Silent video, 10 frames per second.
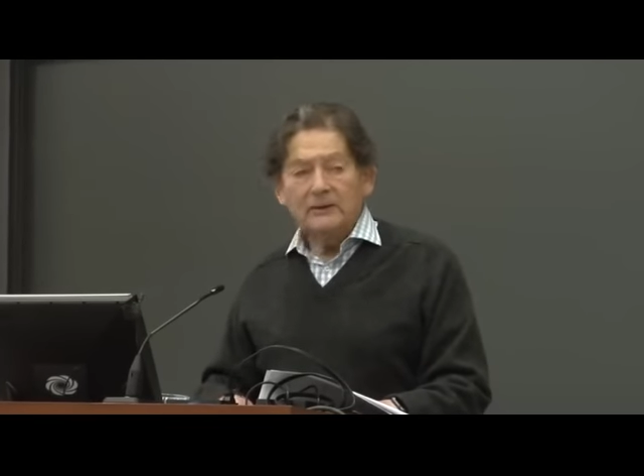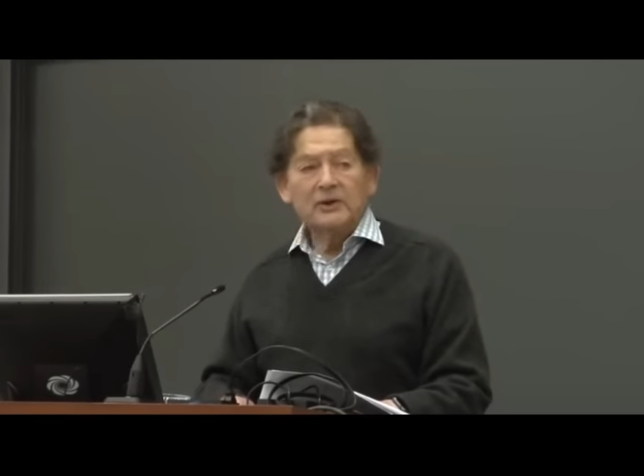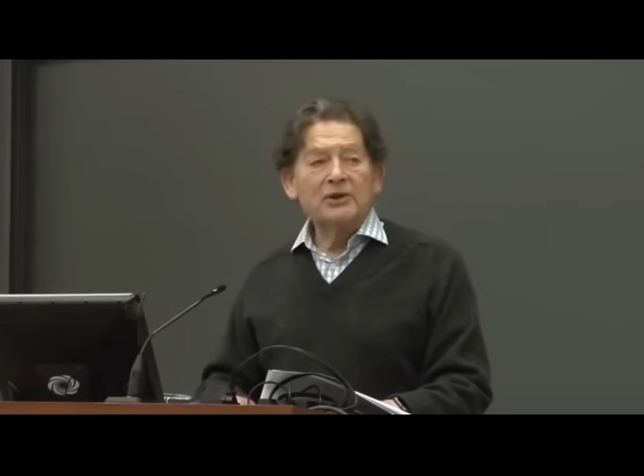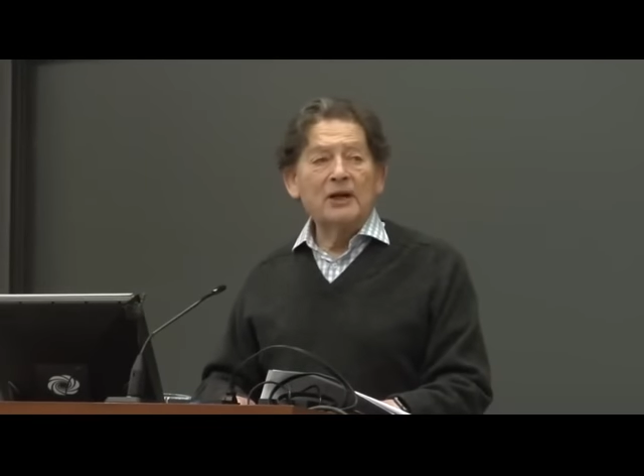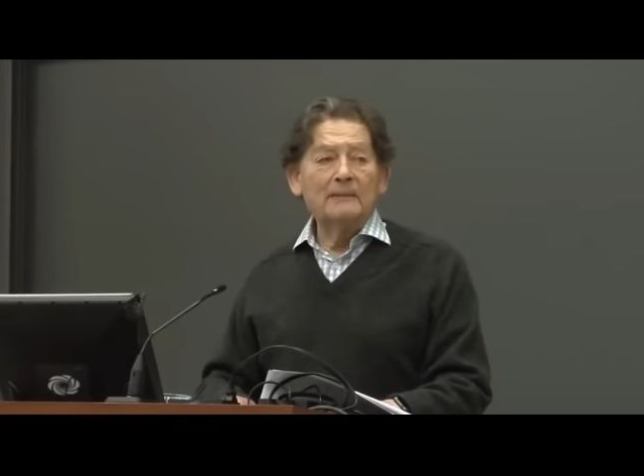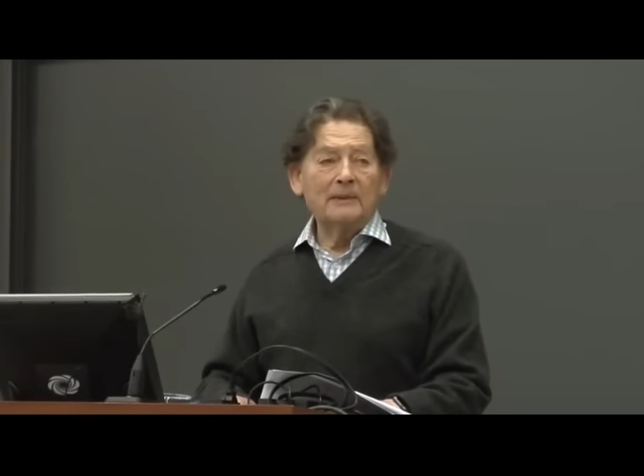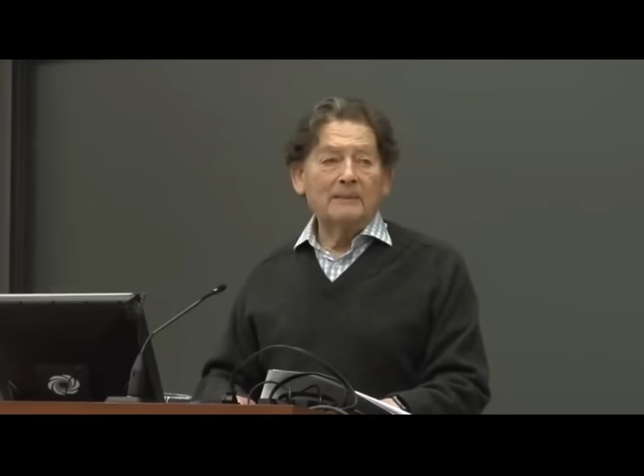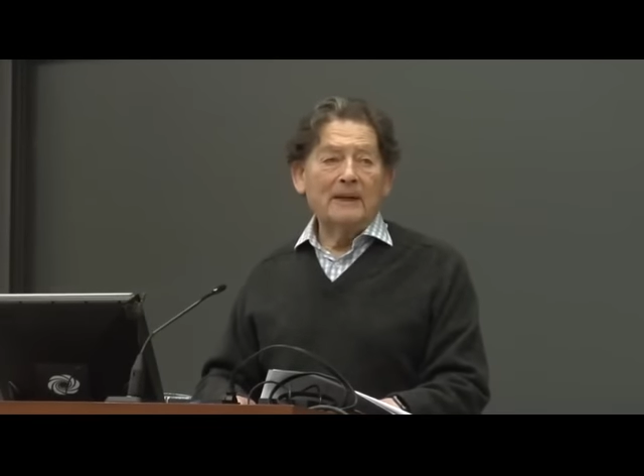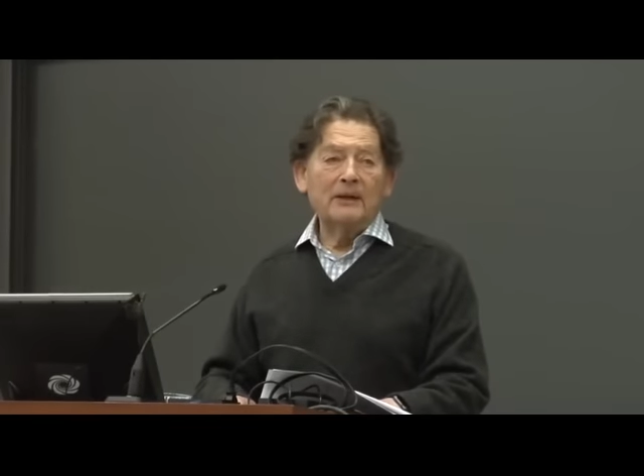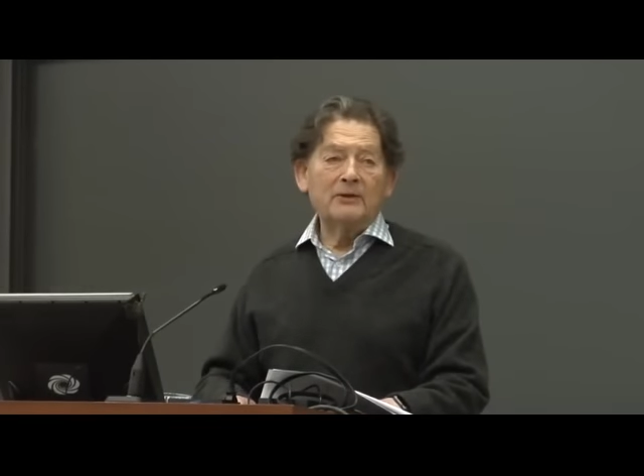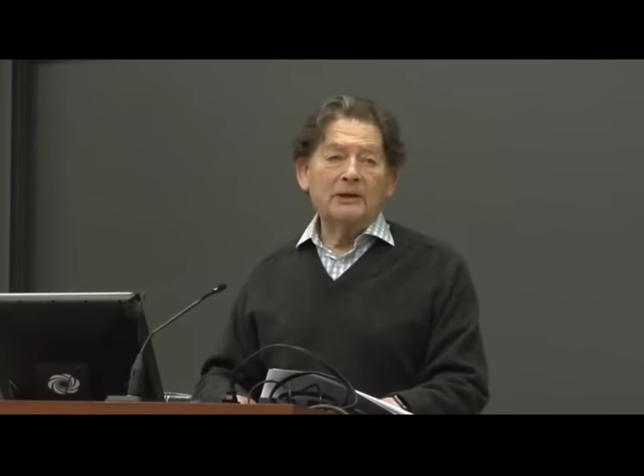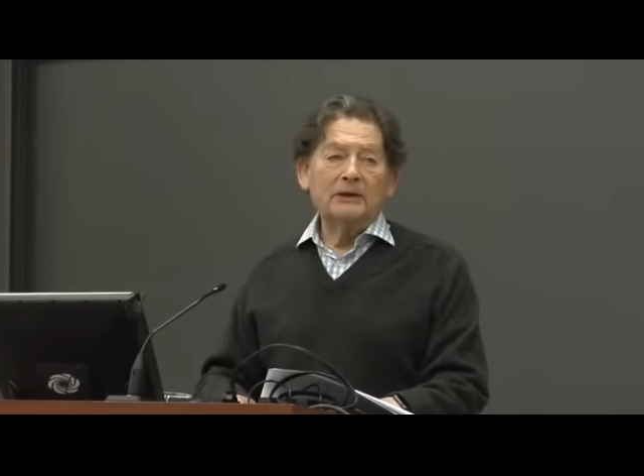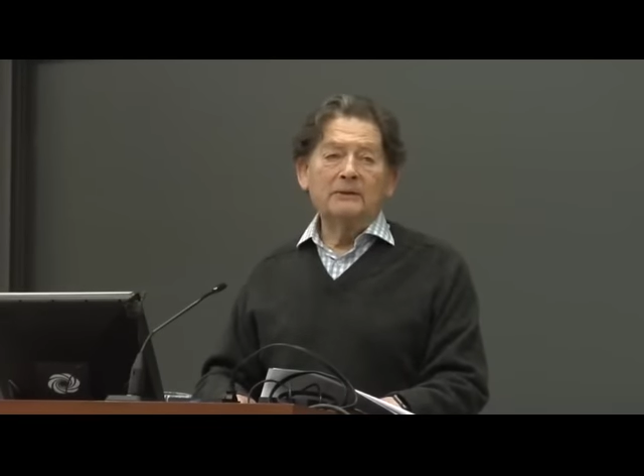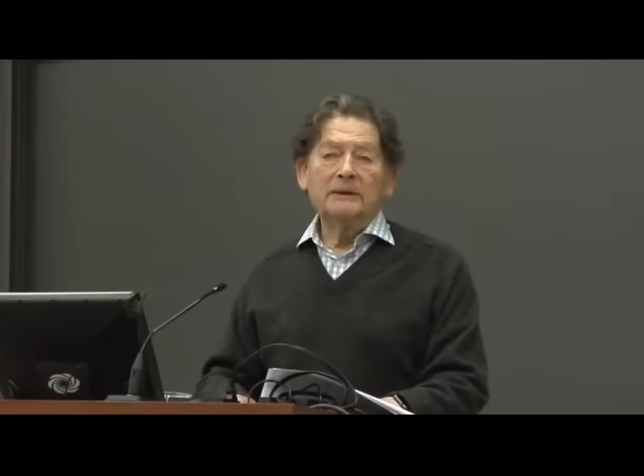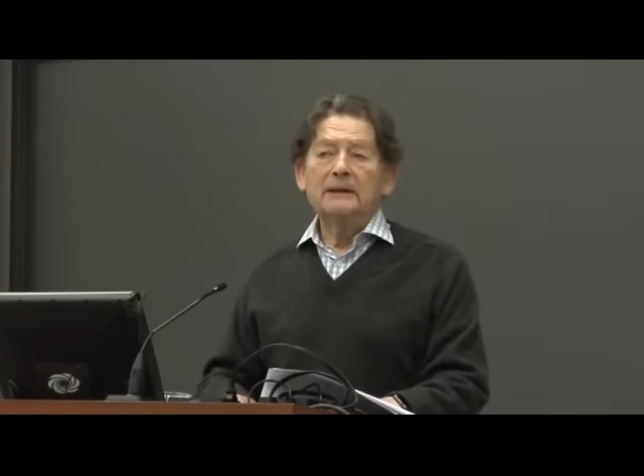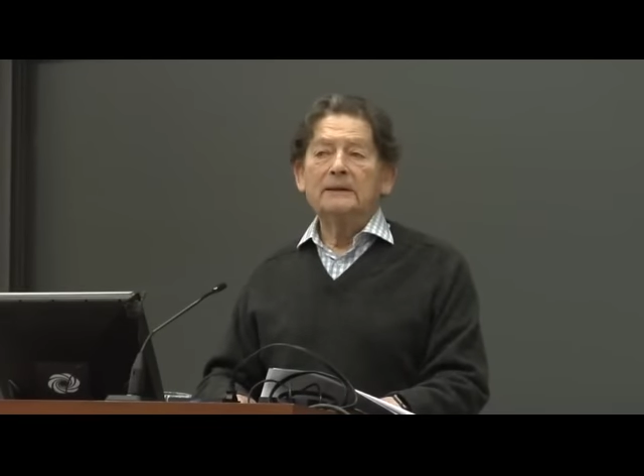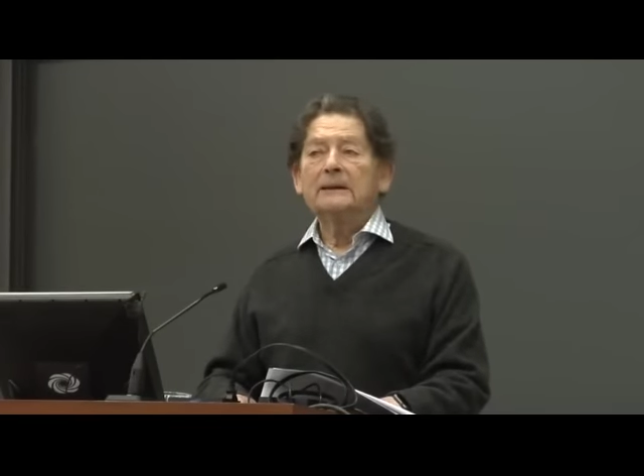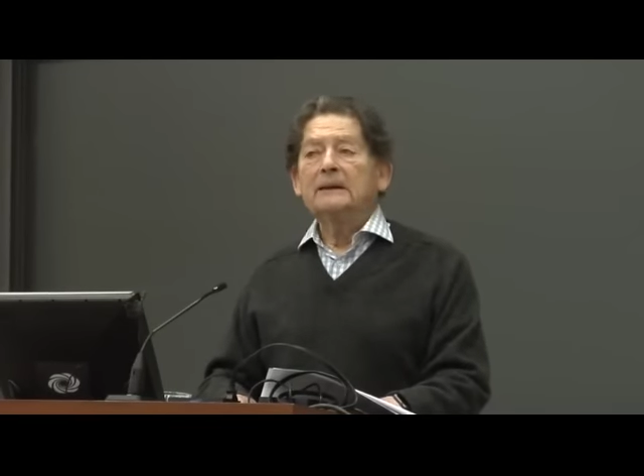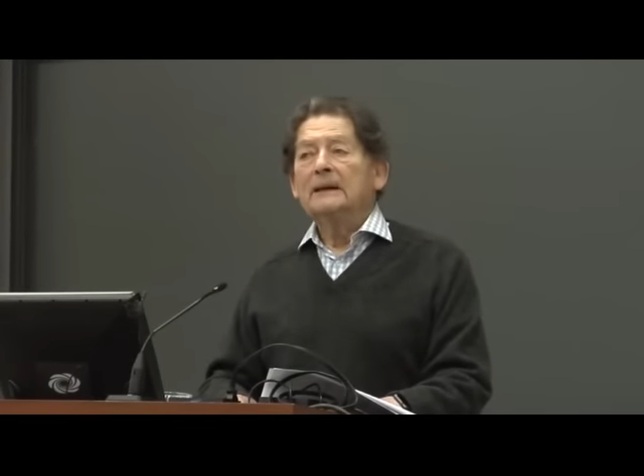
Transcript: the German Monetary Union,